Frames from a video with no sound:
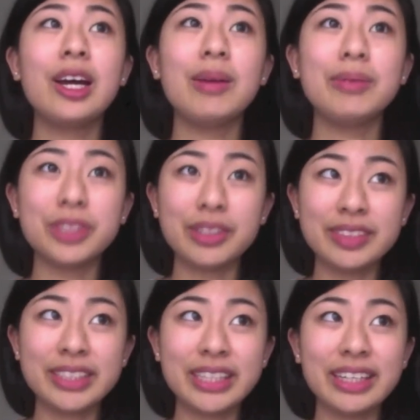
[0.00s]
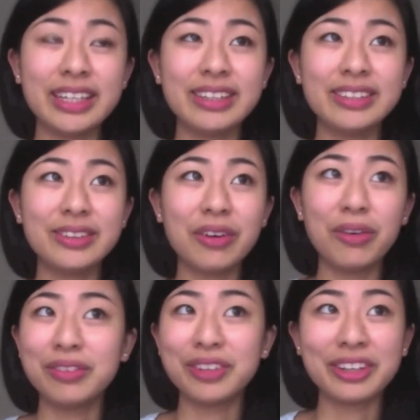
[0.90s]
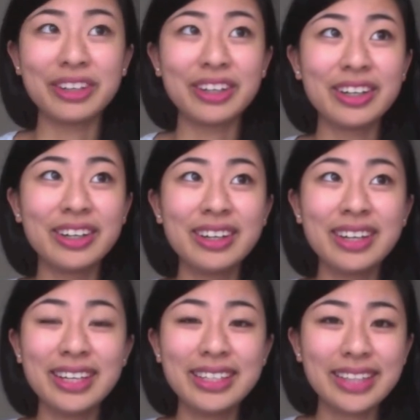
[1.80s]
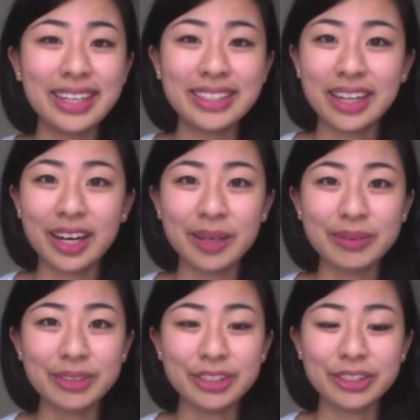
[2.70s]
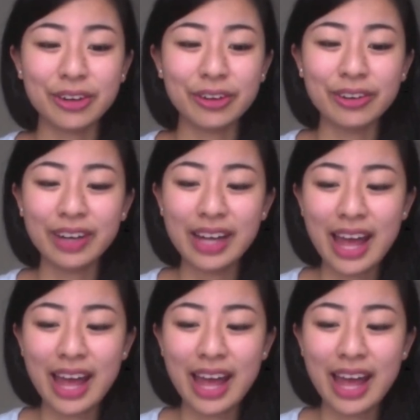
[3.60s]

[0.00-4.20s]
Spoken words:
I'm sure I've seen it over 10 times or so,